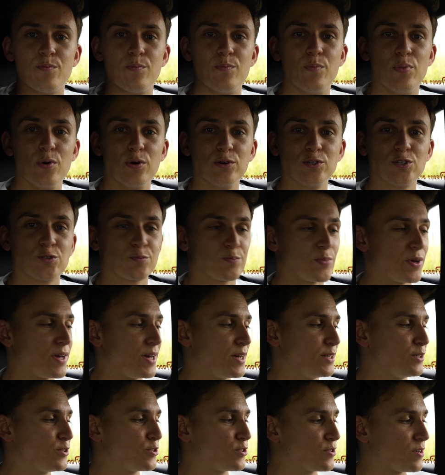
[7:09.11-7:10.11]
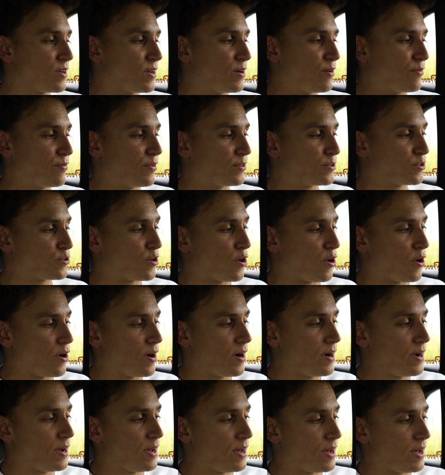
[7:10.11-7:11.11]
boot space of this
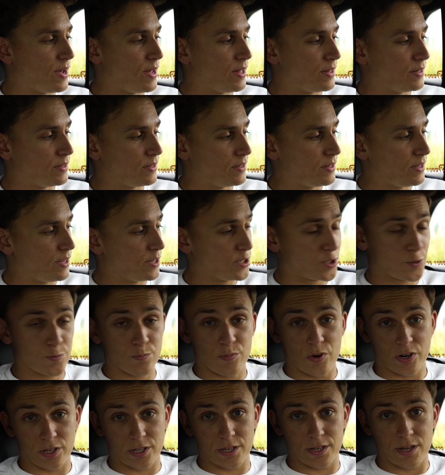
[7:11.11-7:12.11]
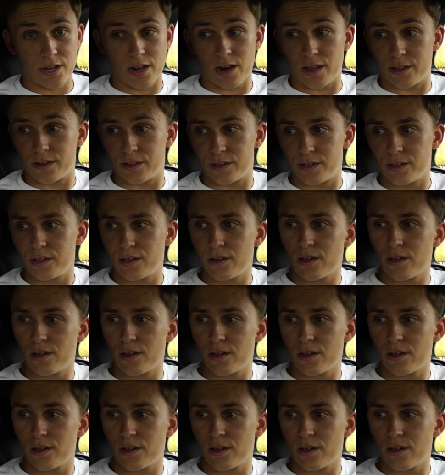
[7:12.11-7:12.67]
car and its practicality.